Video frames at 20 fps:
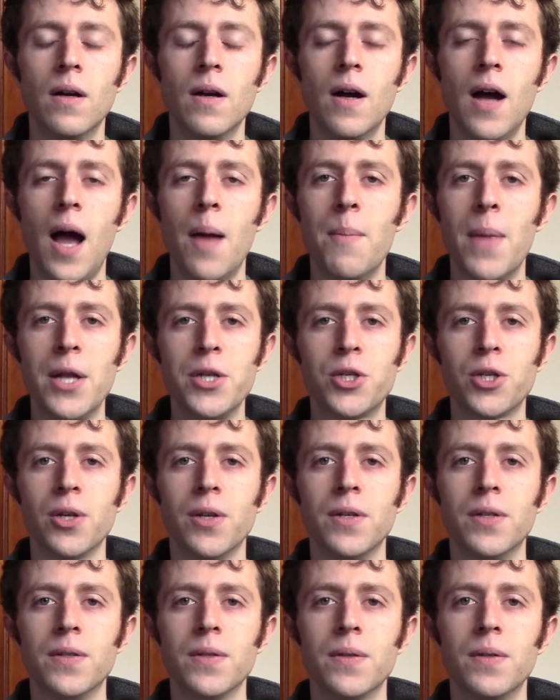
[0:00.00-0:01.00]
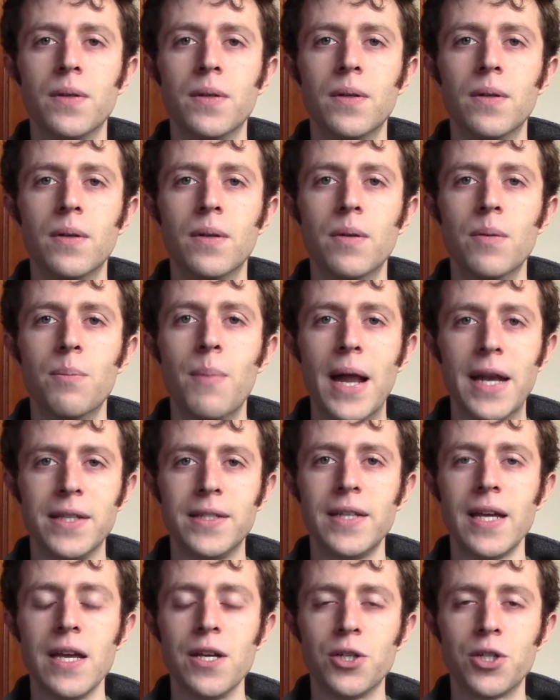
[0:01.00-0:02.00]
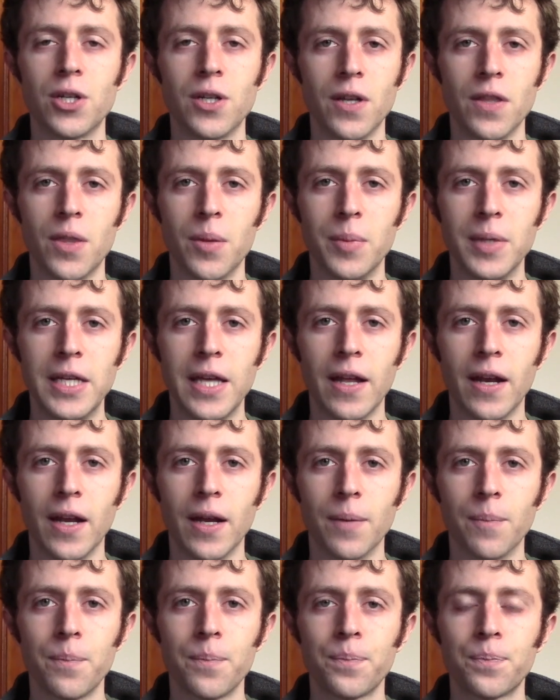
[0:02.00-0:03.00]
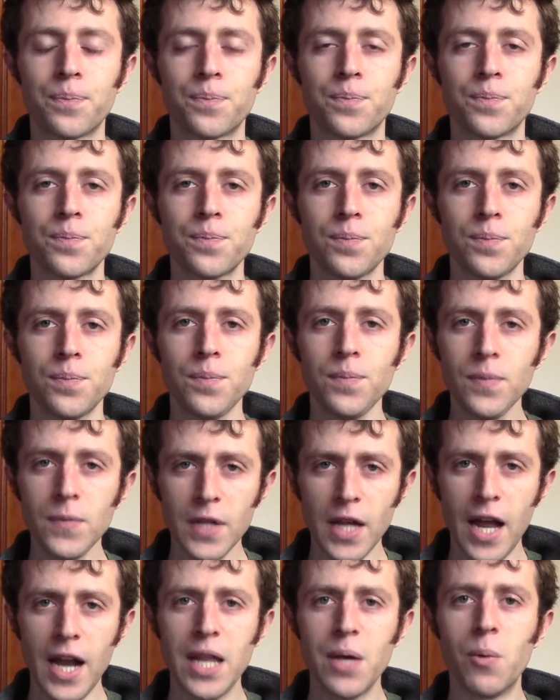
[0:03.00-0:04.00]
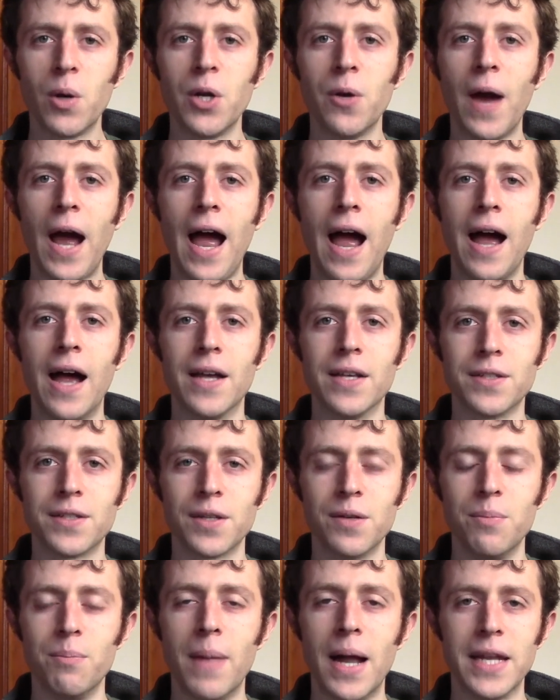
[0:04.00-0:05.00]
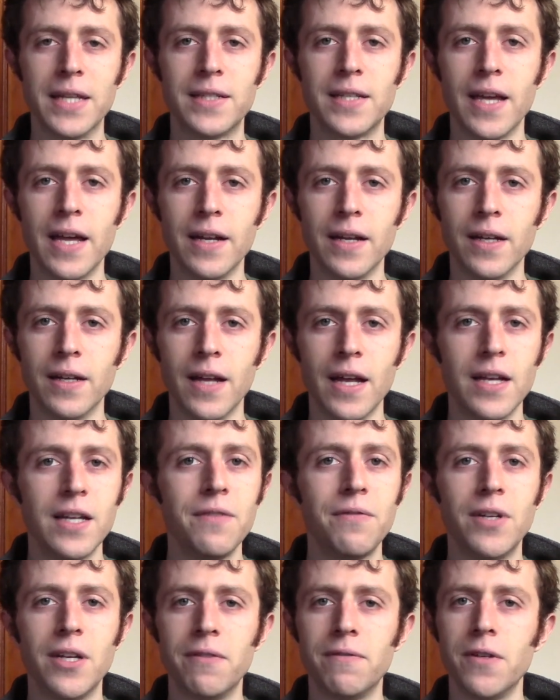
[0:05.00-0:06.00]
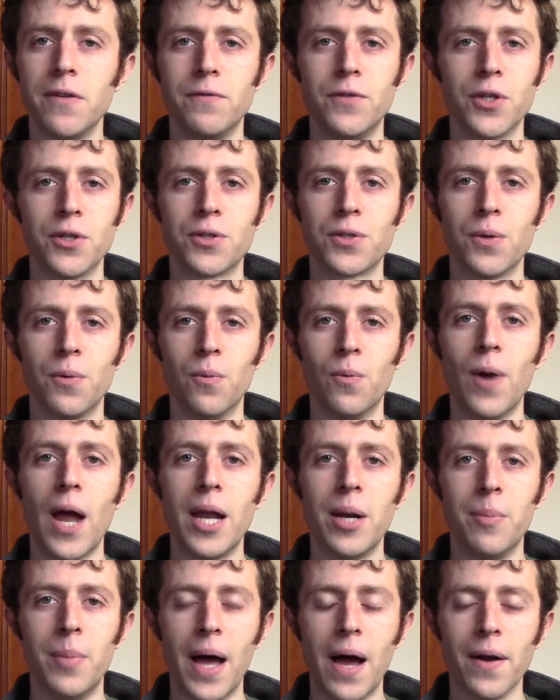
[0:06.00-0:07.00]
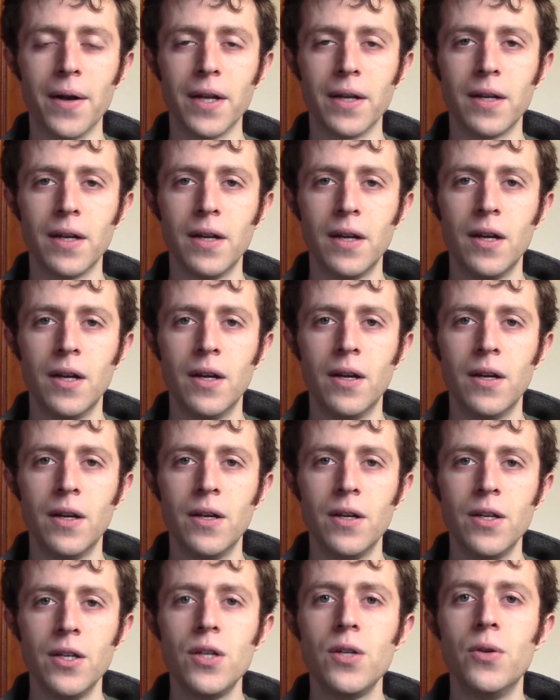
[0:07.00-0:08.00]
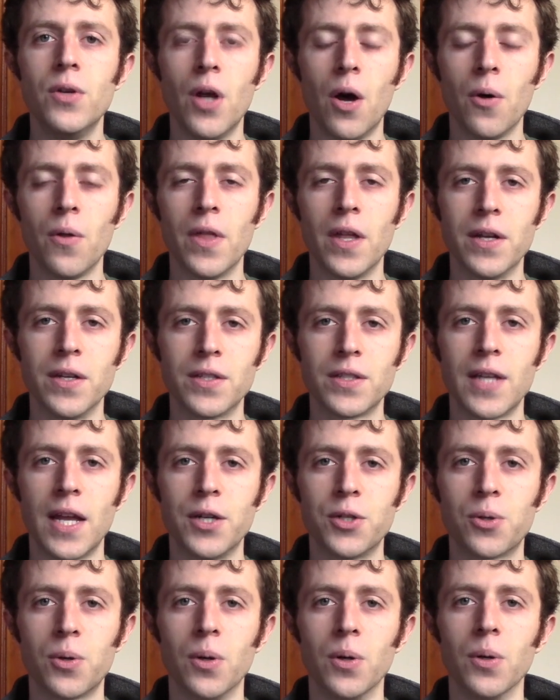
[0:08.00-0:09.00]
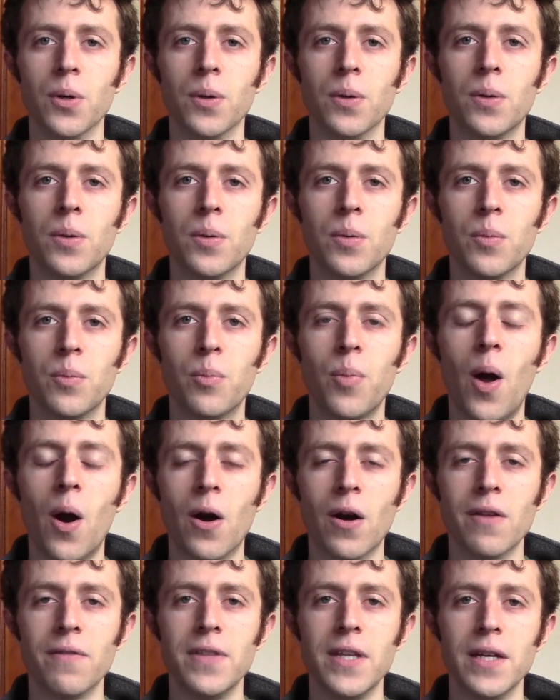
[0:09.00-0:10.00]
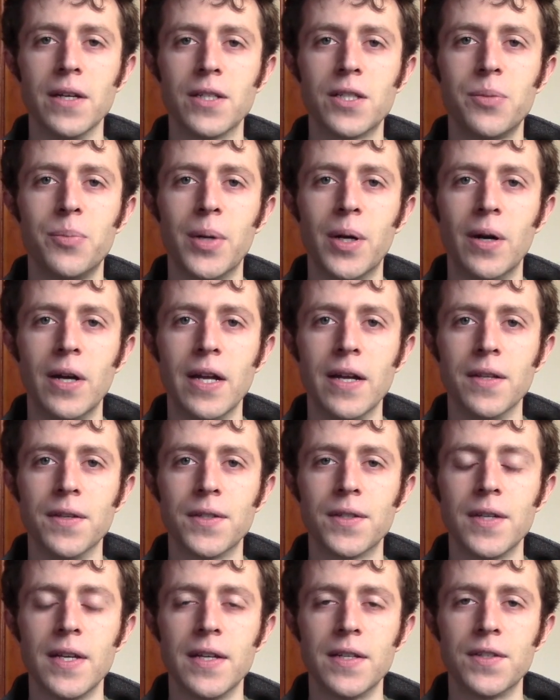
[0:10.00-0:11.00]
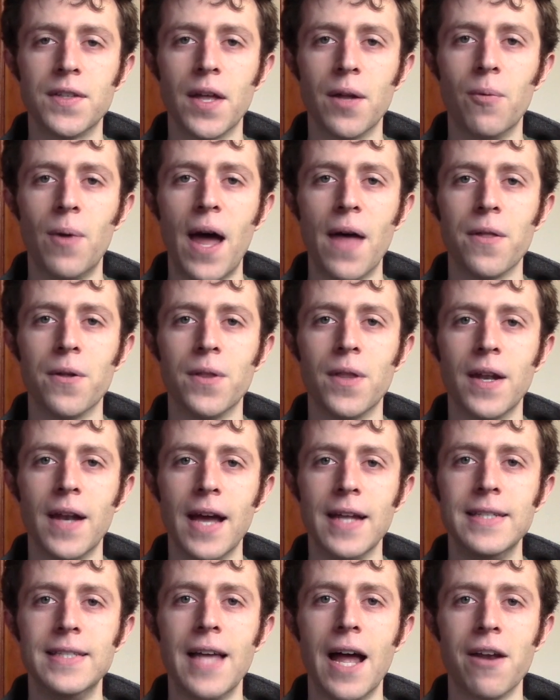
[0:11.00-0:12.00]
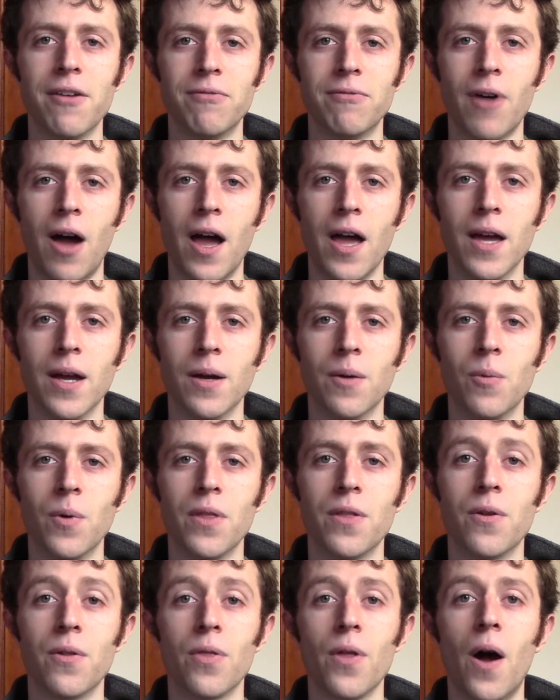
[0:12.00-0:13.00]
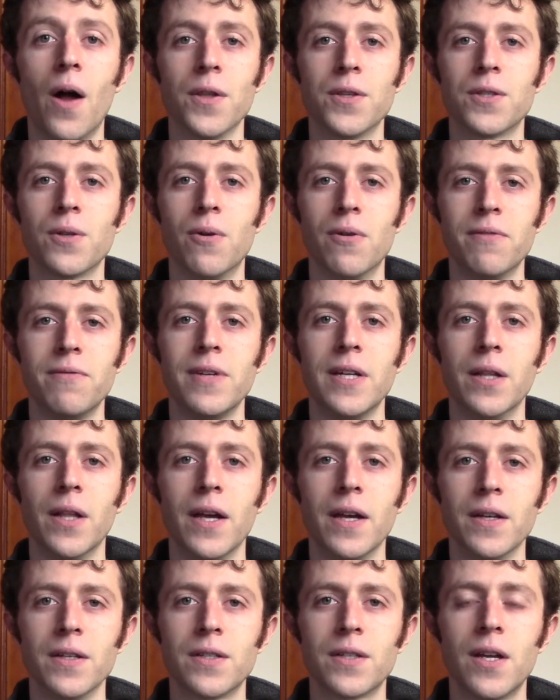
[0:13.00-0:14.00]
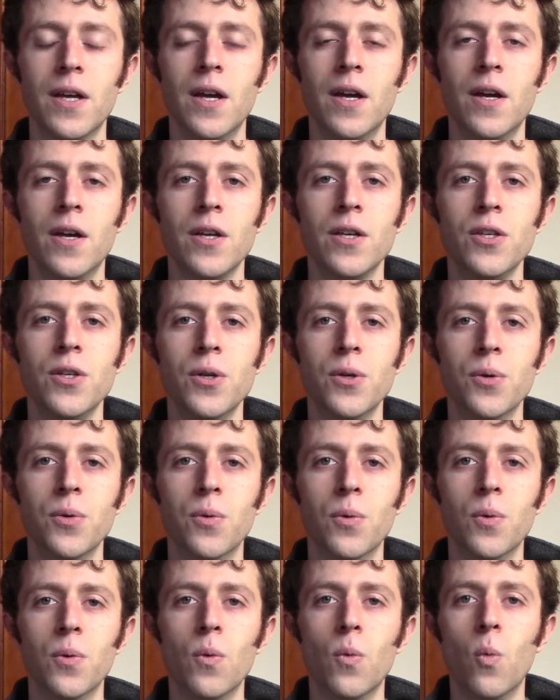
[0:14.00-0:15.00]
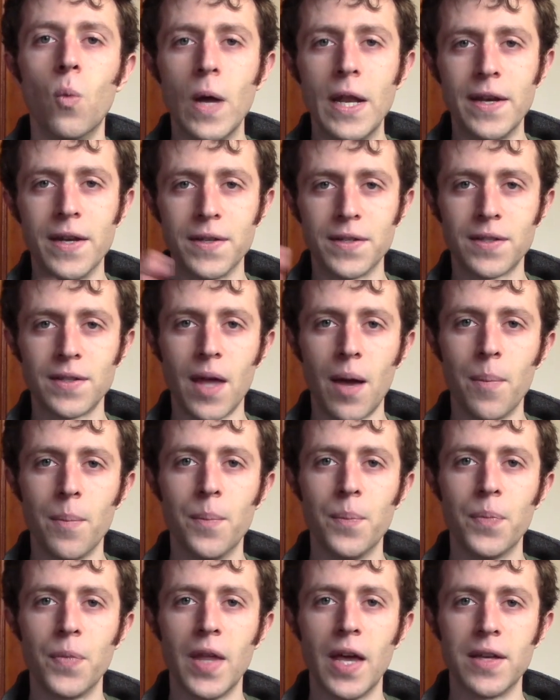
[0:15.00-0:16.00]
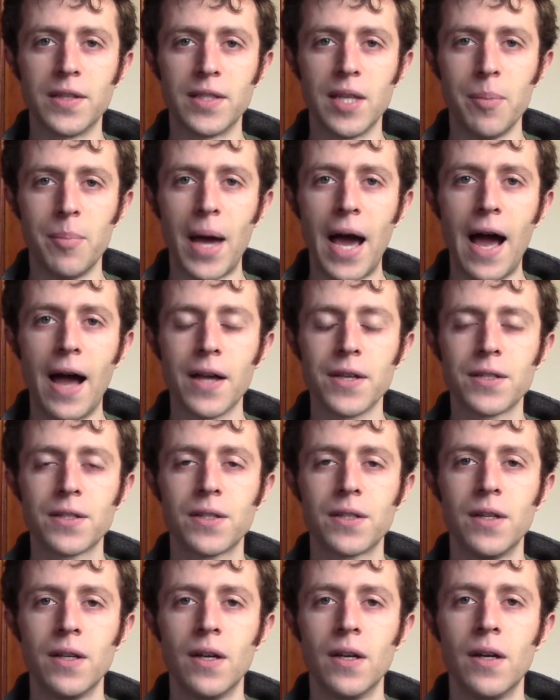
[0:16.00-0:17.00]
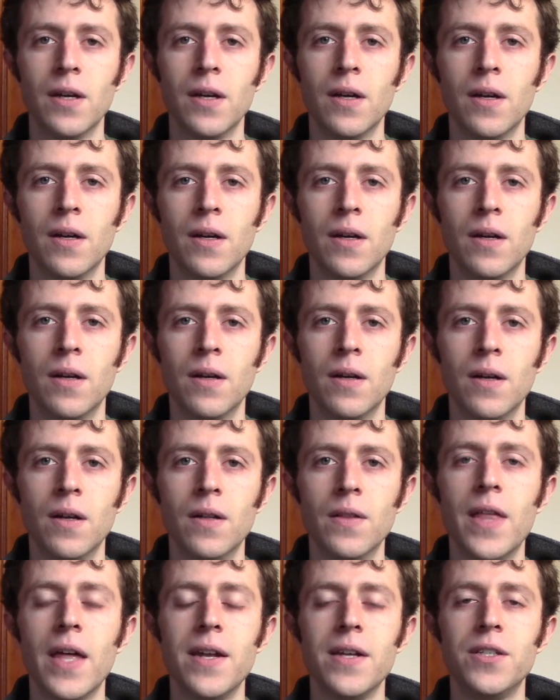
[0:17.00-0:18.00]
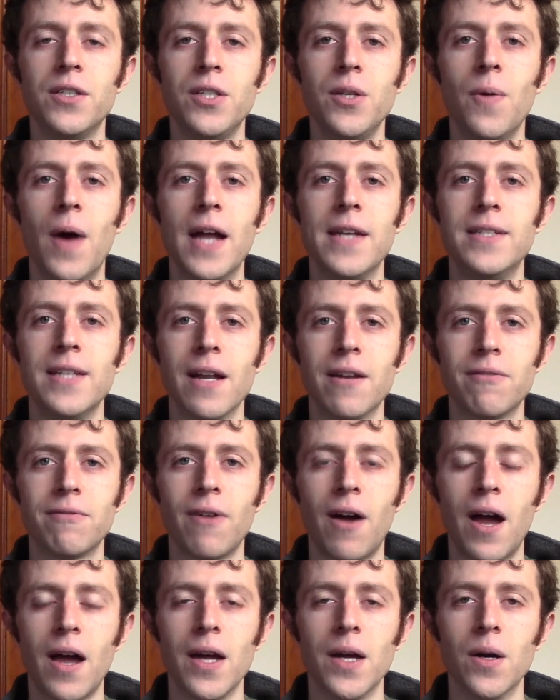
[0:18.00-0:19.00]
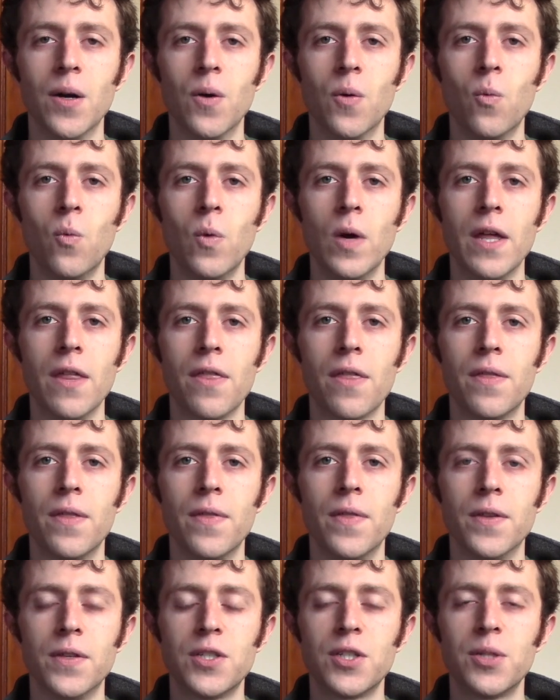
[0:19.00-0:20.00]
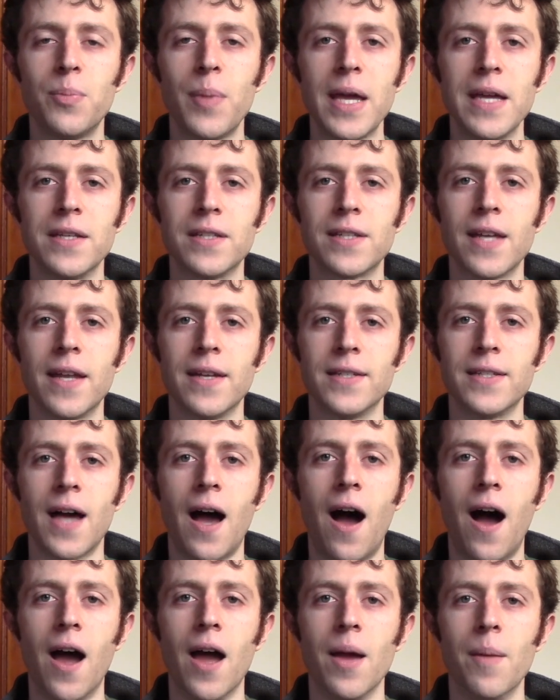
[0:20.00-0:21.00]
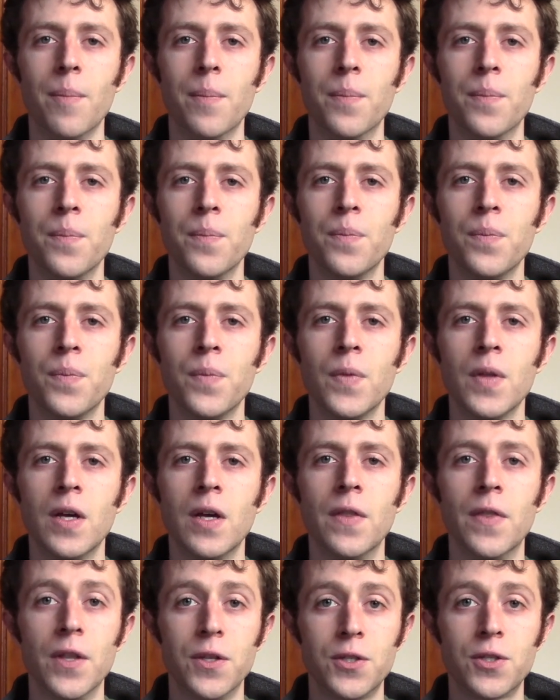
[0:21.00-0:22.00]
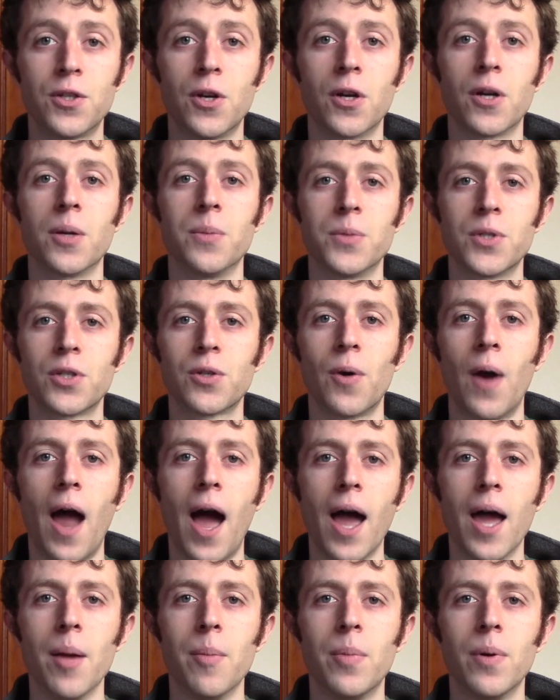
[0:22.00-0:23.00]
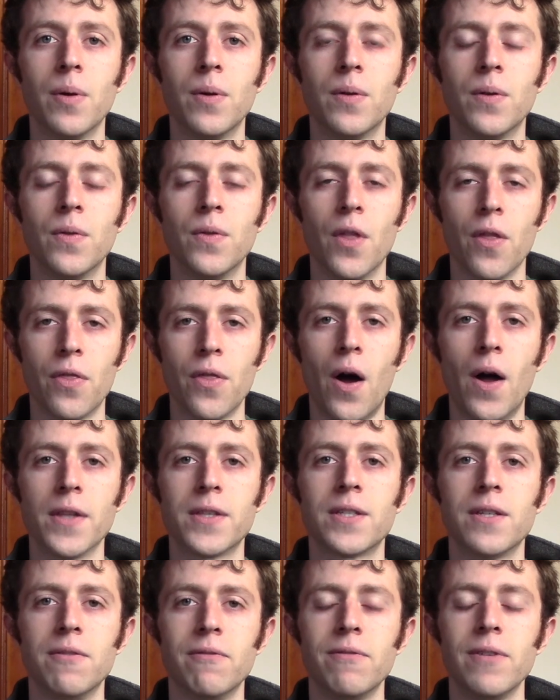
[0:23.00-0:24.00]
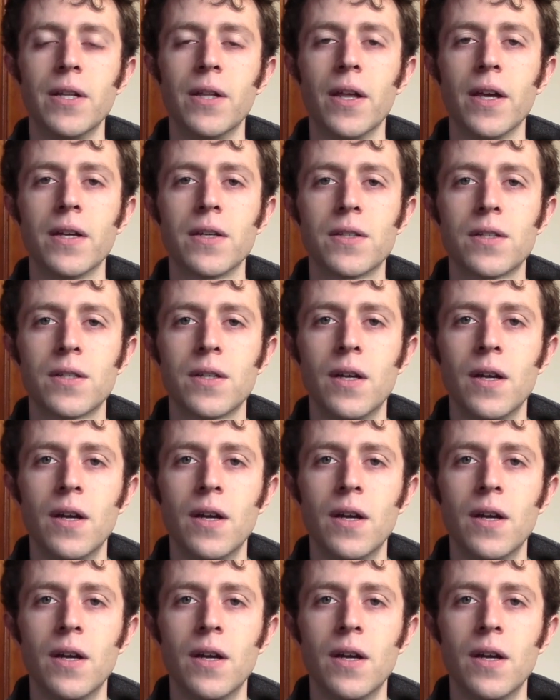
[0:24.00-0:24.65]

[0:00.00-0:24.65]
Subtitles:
I mentioned meditation at the beginning. Anyone who has meditated, and even if you've just read about it, you know that a central part of the experience is that rather than identifying with your thoughts or feelings, you witness them as they pass. That is, you identify with the space and time that circumscribe the thoughts and feelings.